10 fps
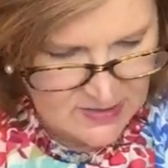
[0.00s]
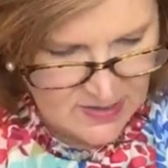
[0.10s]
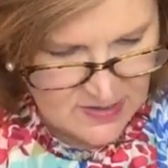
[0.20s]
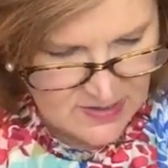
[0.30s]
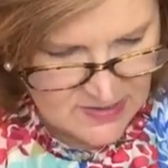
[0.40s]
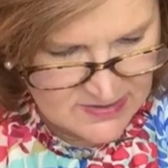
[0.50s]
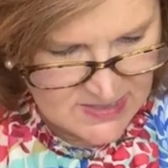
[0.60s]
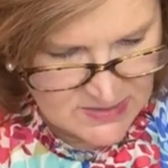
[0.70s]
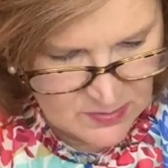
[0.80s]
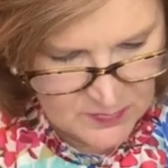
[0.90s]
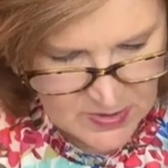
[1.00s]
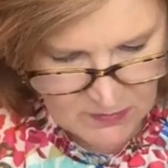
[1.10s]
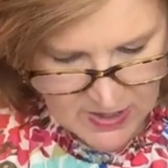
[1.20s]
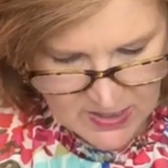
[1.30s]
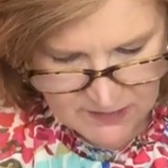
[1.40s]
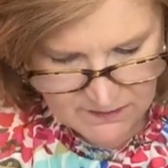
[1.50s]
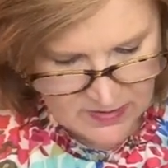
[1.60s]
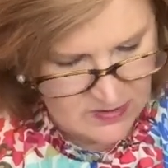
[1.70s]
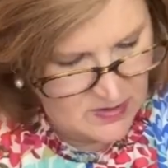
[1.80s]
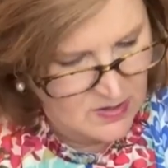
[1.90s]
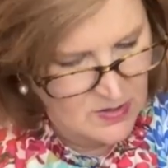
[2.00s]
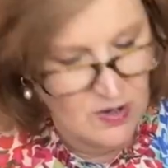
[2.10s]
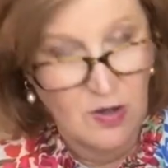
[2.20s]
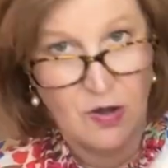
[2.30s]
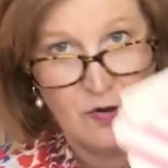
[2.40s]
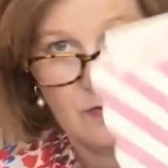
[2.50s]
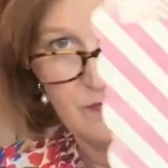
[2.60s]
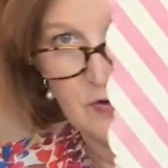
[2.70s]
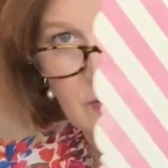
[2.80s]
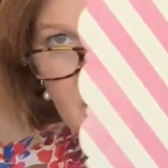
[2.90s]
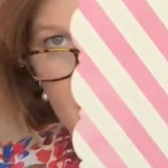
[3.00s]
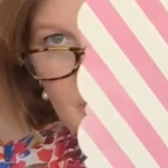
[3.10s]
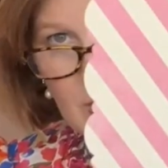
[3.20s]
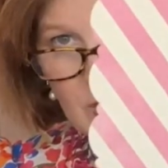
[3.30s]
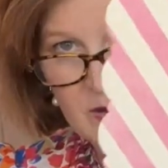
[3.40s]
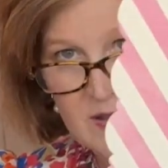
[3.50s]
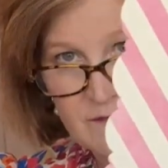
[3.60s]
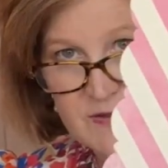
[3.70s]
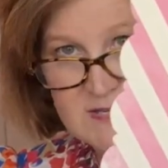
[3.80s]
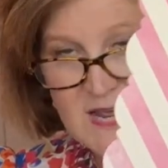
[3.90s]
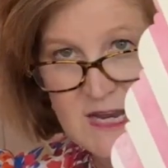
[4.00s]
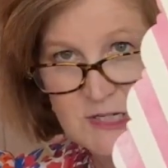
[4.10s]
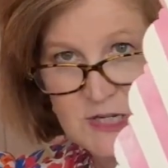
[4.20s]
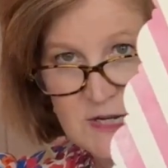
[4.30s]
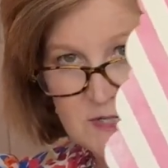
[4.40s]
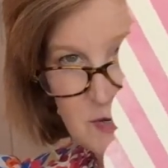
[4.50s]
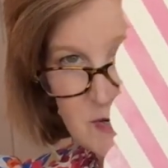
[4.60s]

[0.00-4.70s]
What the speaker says: this. These would be great even for like party invitations. You